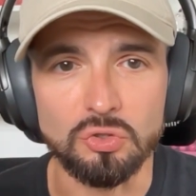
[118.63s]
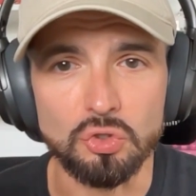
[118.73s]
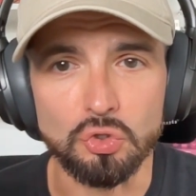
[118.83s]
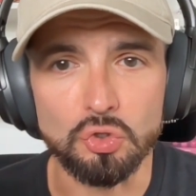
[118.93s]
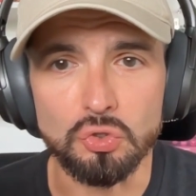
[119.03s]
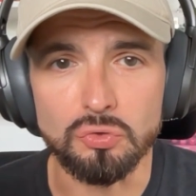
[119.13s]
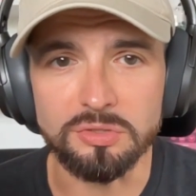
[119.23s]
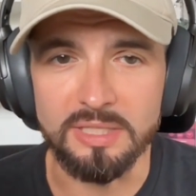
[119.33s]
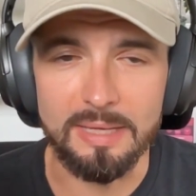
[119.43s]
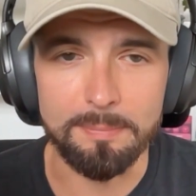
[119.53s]
to
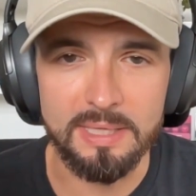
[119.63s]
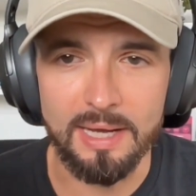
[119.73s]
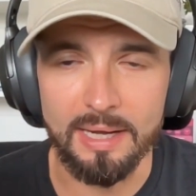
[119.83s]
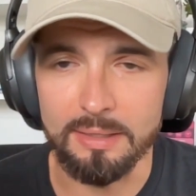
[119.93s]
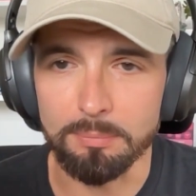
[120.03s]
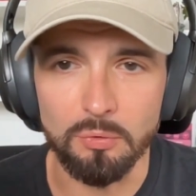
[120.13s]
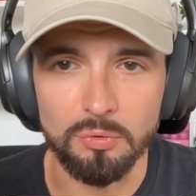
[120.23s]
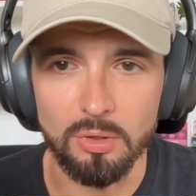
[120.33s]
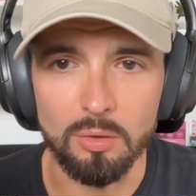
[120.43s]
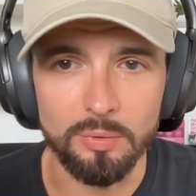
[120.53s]
choose an API or
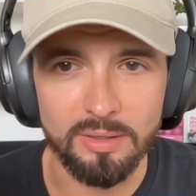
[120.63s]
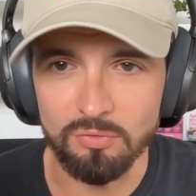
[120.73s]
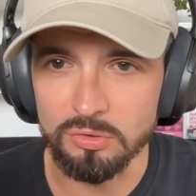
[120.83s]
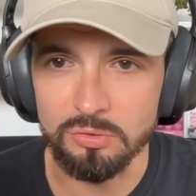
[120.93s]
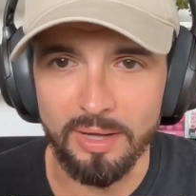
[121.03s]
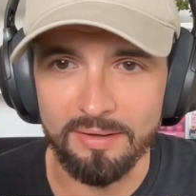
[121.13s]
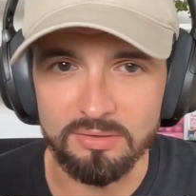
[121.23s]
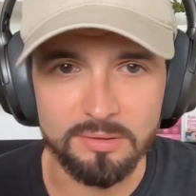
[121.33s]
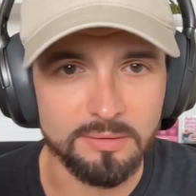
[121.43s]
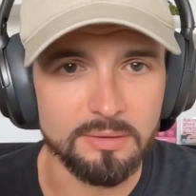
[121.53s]
protocol, whatever you have
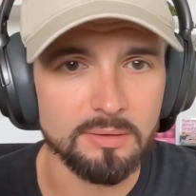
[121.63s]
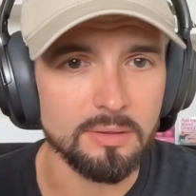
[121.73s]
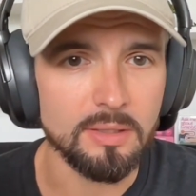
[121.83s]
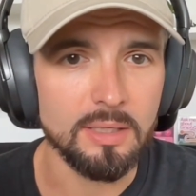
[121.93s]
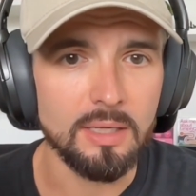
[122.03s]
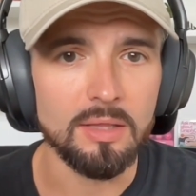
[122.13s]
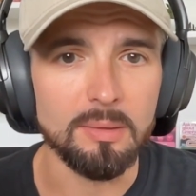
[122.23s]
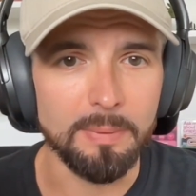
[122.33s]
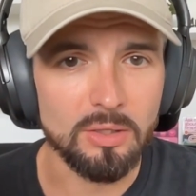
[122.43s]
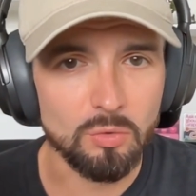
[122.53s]
it.
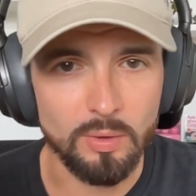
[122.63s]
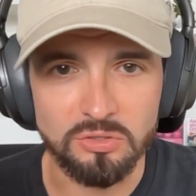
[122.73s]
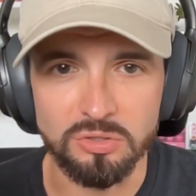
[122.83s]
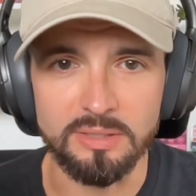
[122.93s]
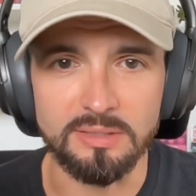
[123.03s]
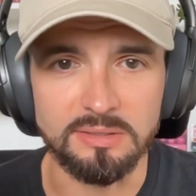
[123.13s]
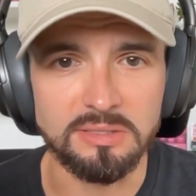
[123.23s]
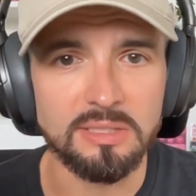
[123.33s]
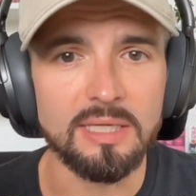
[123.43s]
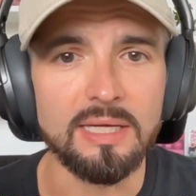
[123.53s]
The better question
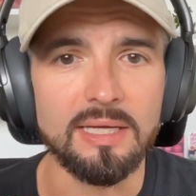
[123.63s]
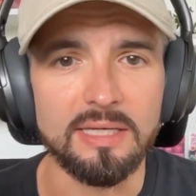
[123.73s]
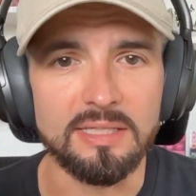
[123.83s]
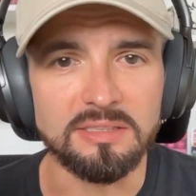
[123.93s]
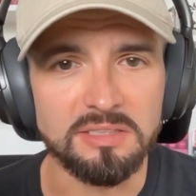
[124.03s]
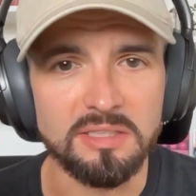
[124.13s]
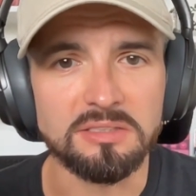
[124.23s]
is this